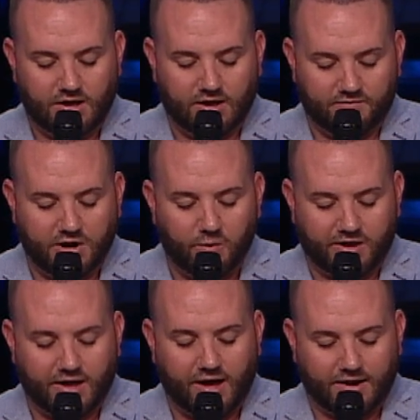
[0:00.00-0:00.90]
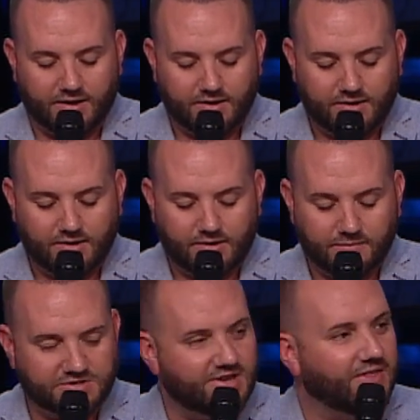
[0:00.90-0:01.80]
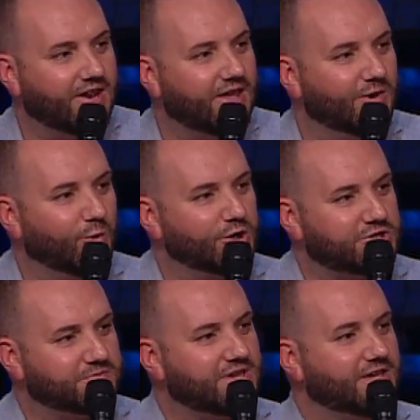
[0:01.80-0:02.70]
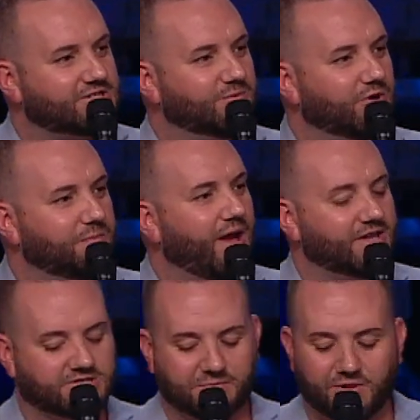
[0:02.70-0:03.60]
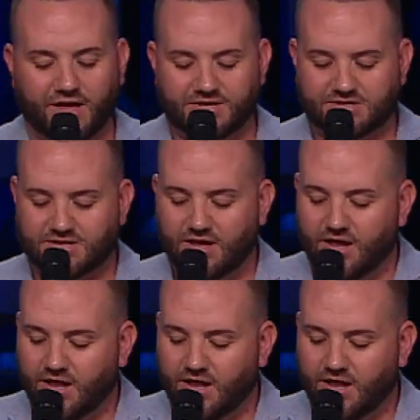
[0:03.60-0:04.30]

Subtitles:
of knowing God. I'll say that again. Worship takes someone past the place